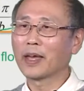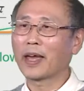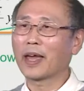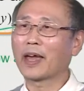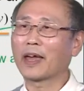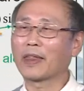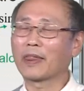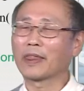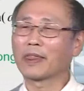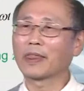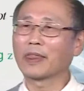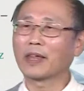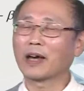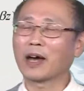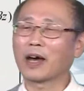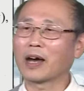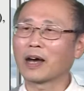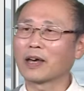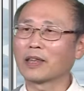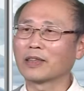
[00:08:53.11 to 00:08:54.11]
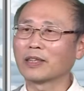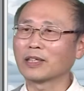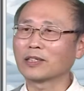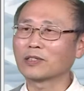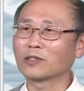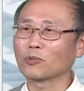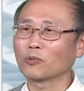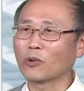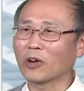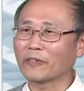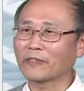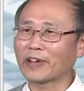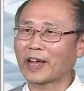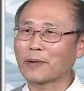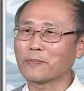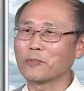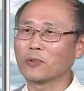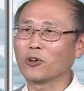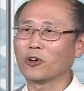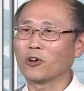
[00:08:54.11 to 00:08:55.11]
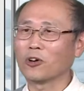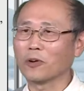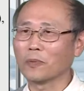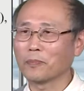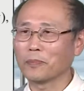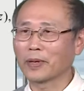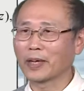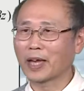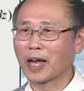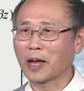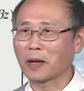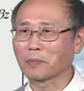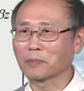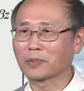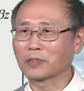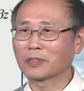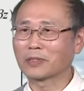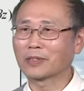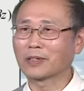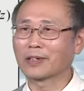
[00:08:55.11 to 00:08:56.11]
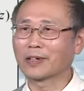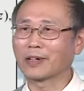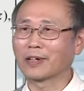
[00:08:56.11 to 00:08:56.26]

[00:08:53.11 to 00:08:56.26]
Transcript: and this waveguide mode becomes